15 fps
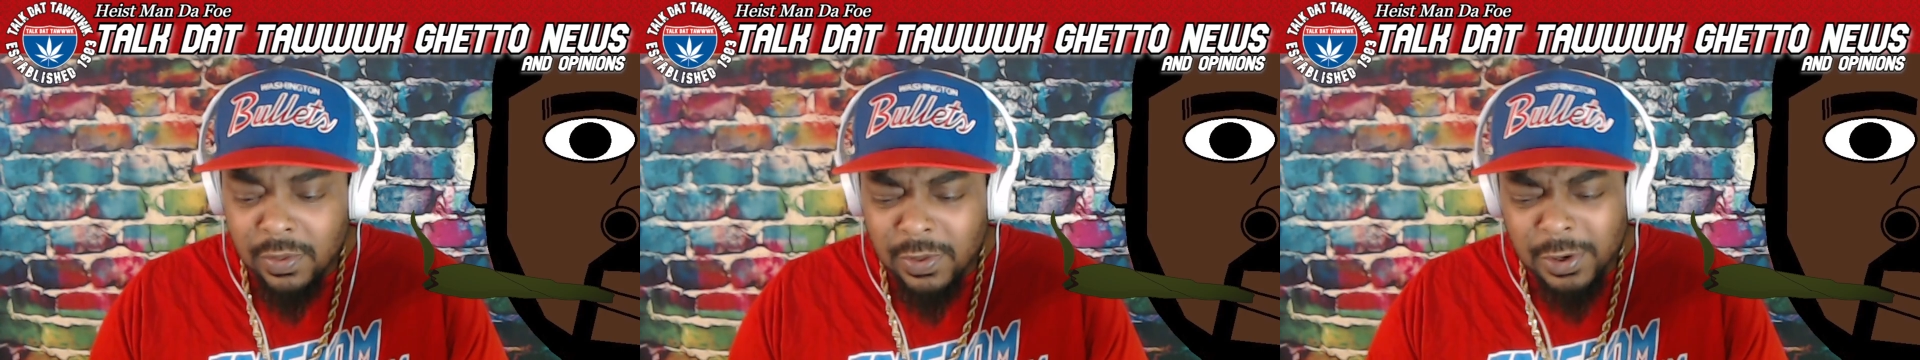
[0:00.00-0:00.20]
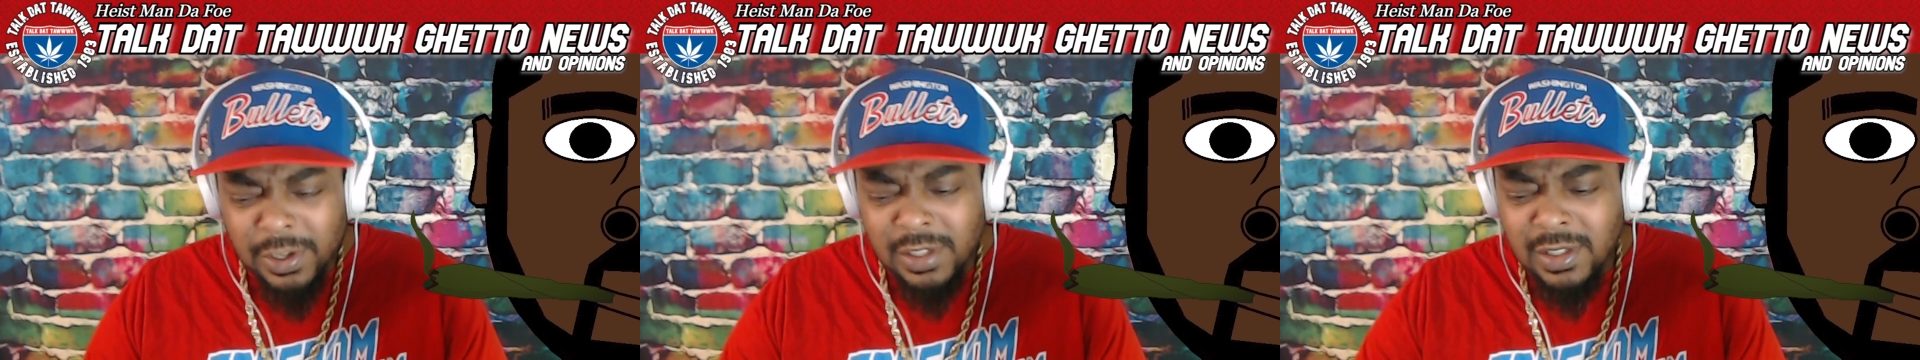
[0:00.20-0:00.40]

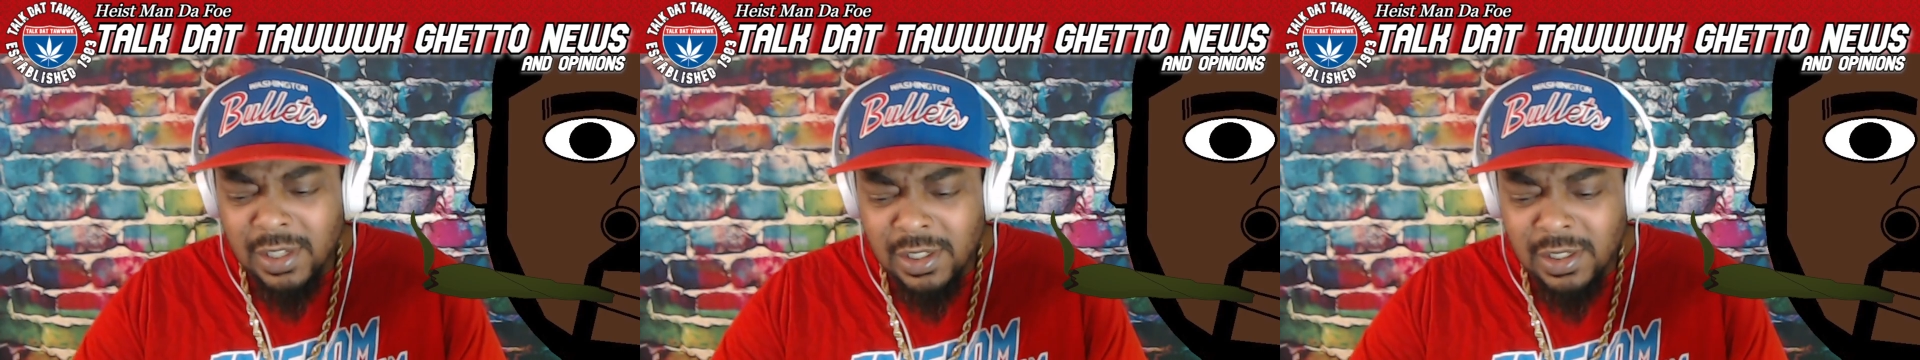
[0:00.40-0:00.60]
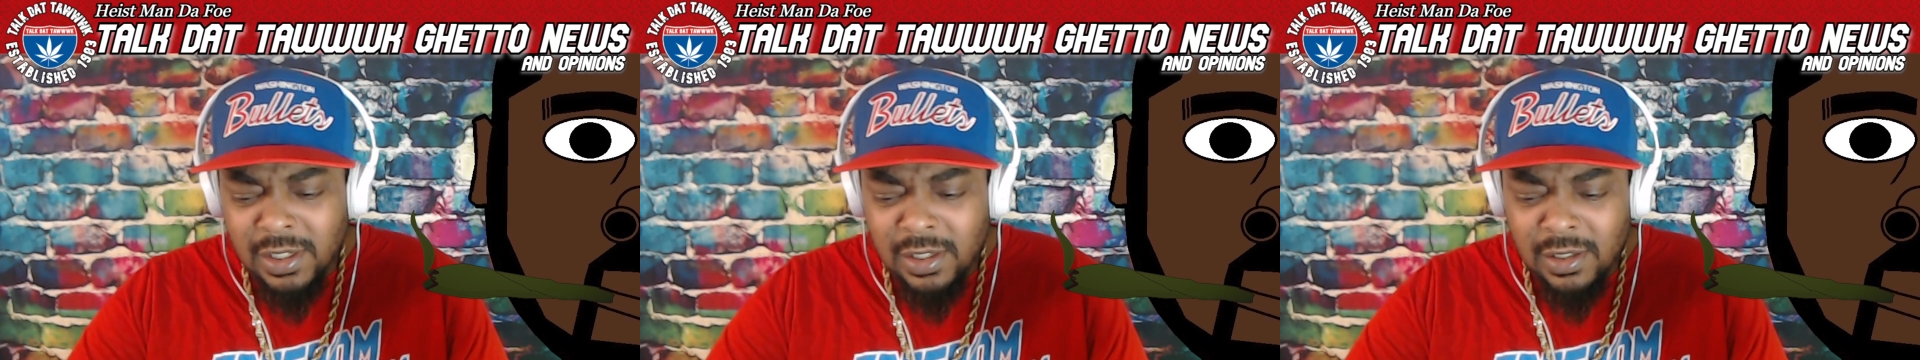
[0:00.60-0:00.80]
Thirty
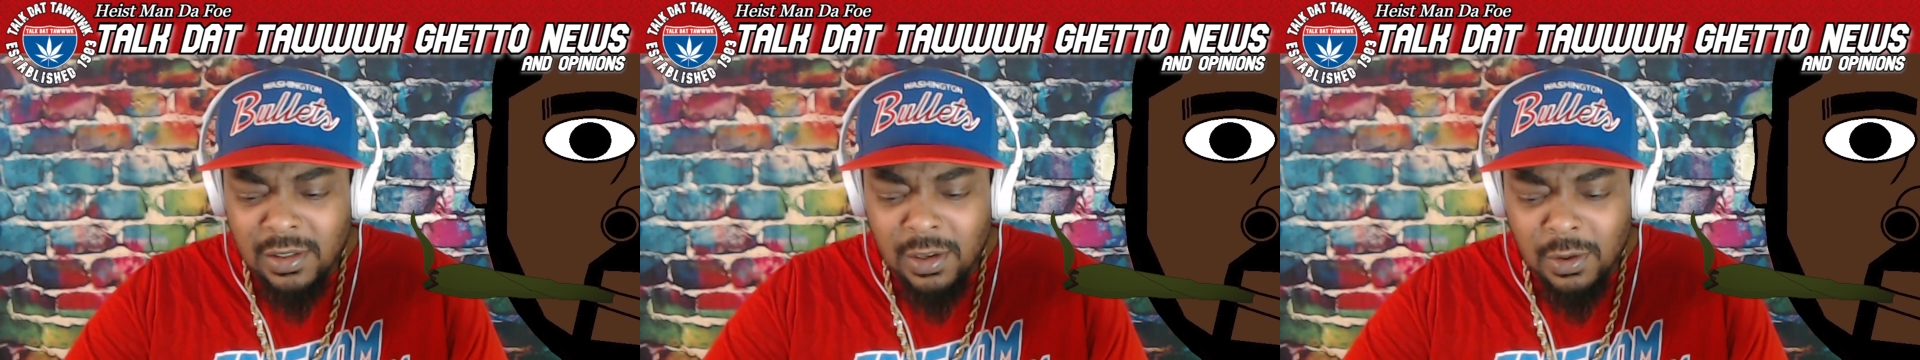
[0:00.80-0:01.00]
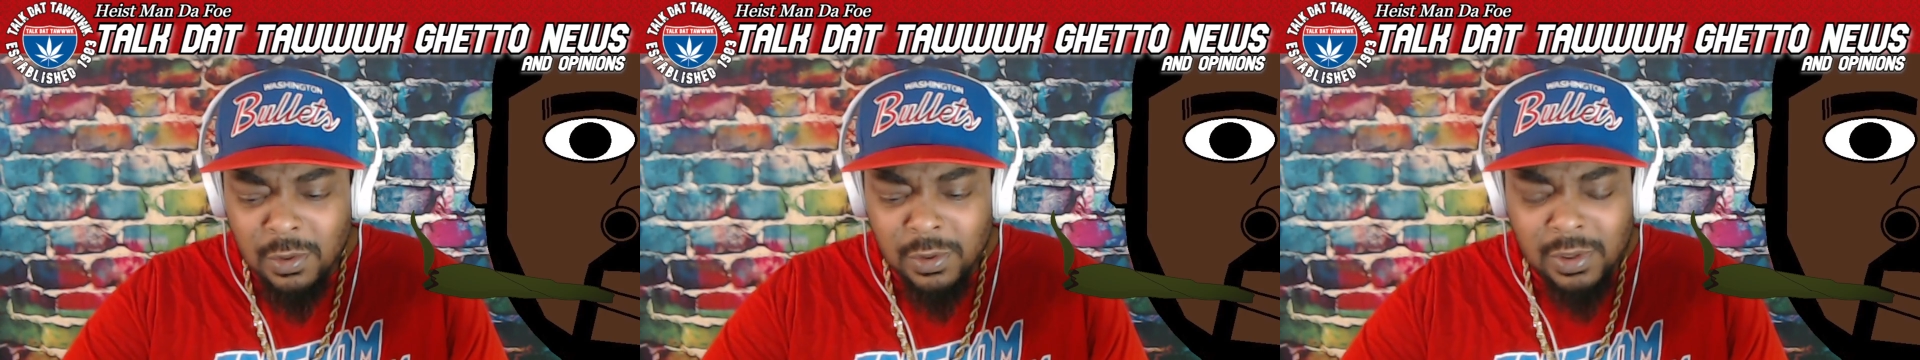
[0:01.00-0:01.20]
six years
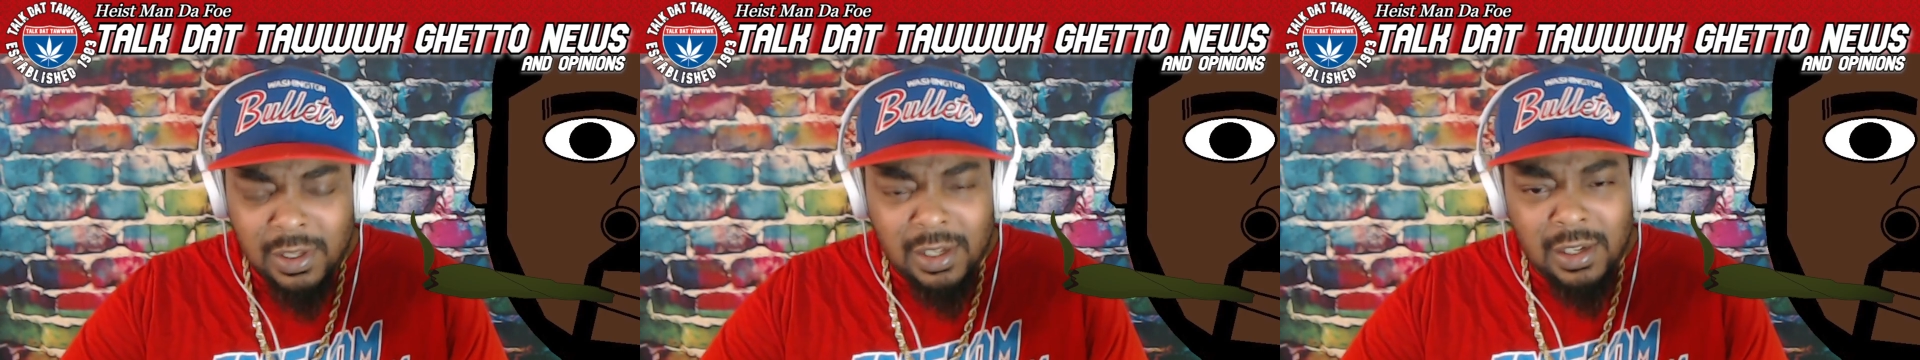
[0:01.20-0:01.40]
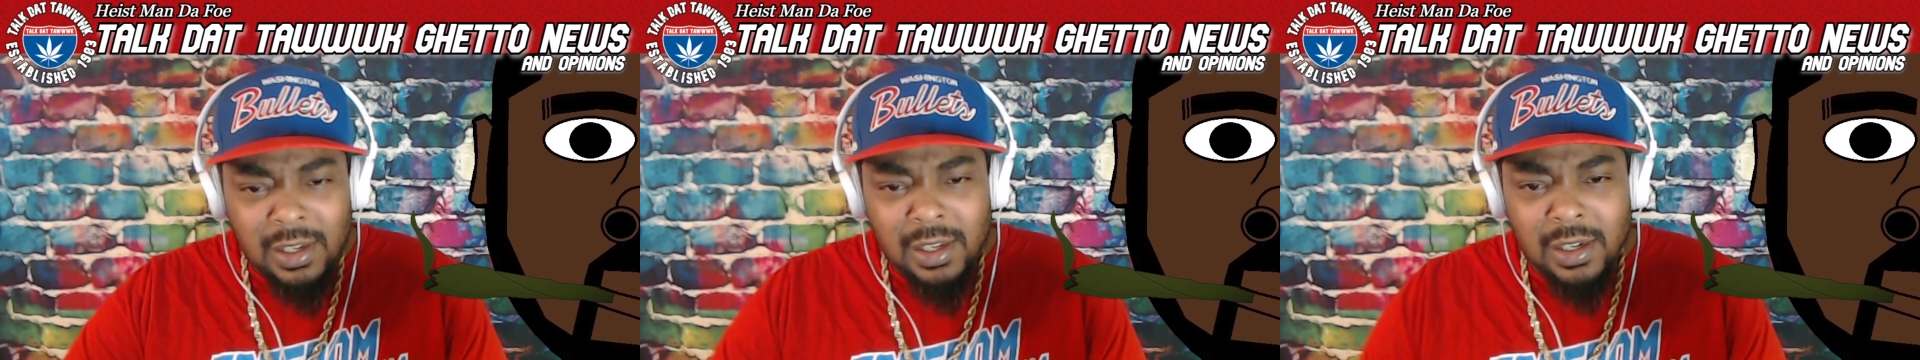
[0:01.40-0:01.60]
old, he
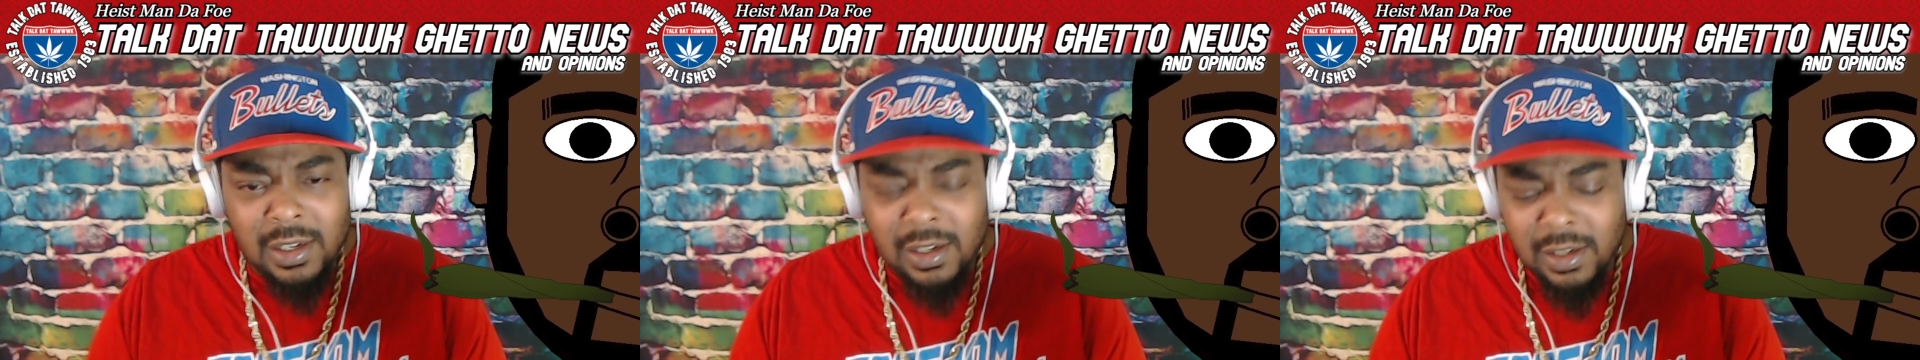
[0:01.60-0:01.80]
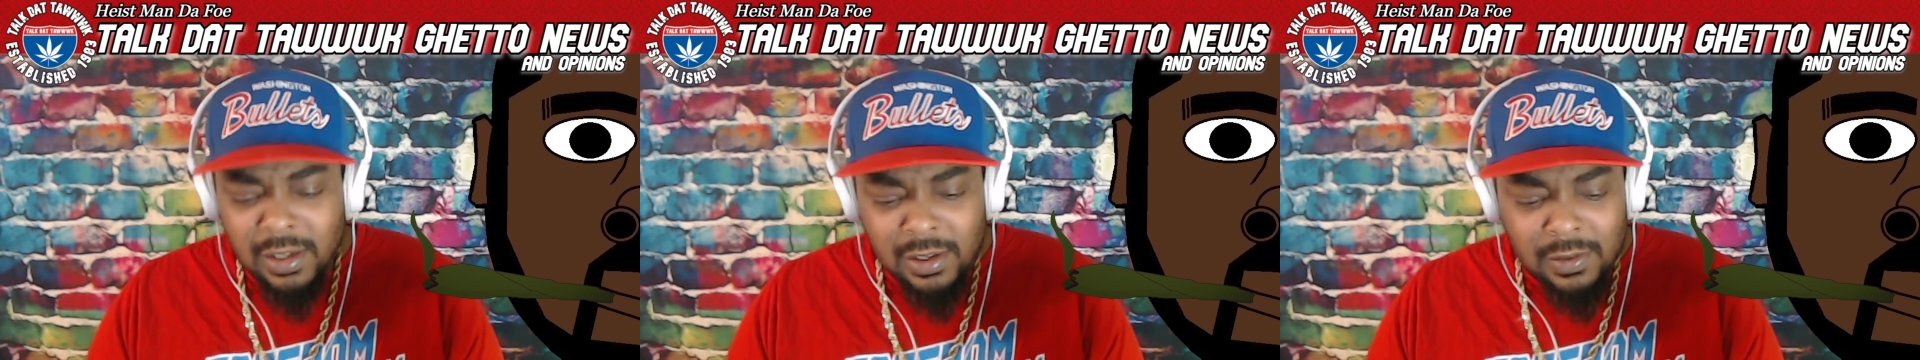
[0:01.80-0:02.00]
didn't get to
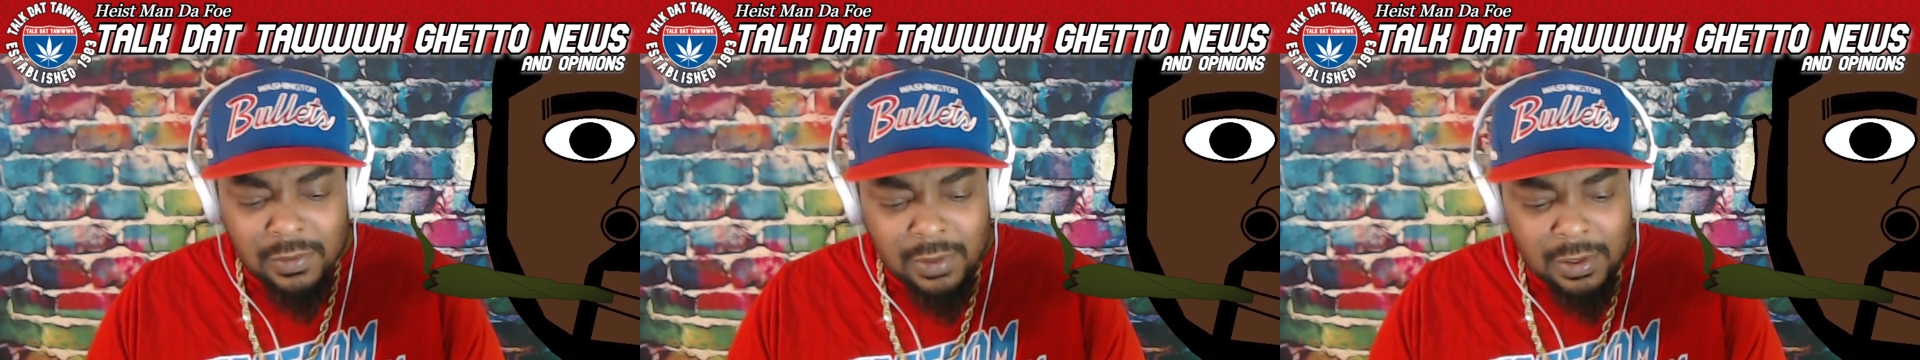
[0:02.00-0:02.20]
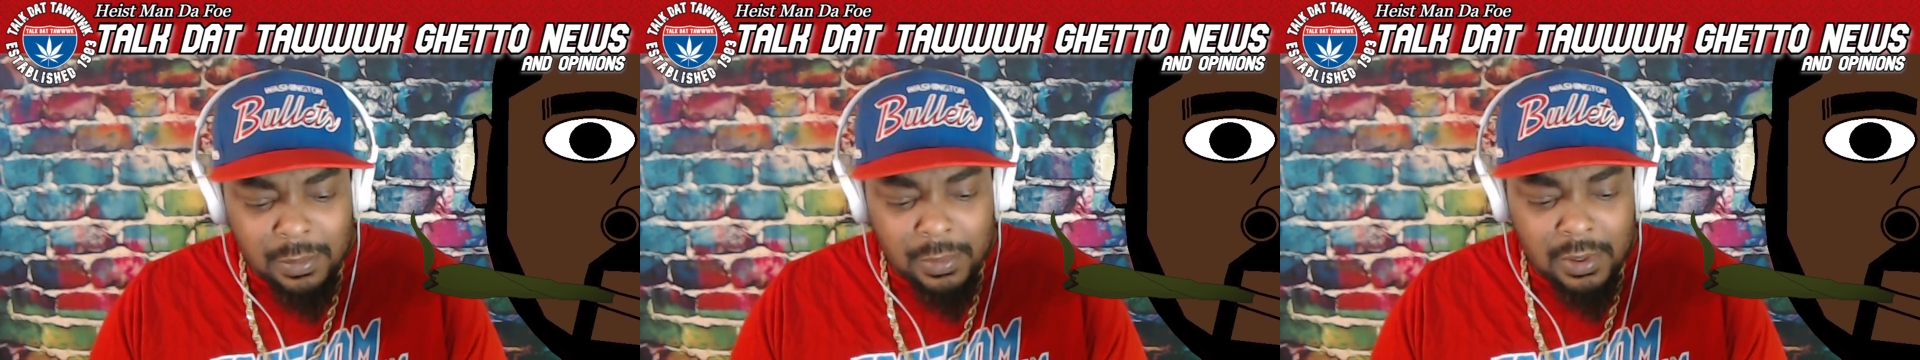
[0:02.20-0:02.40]
live
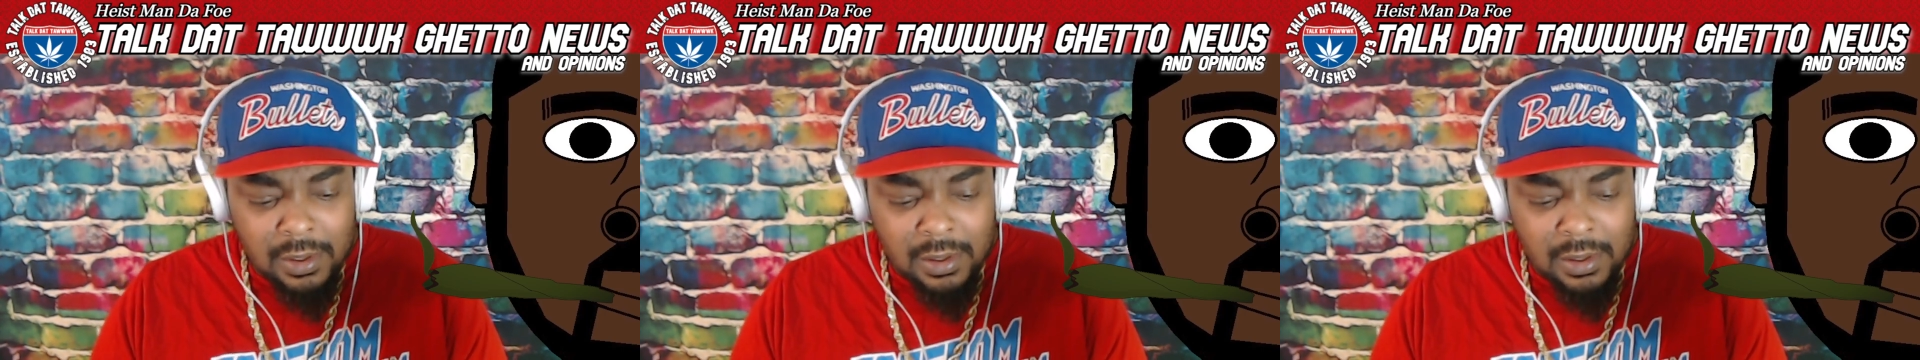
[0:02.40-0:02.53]
yet, man.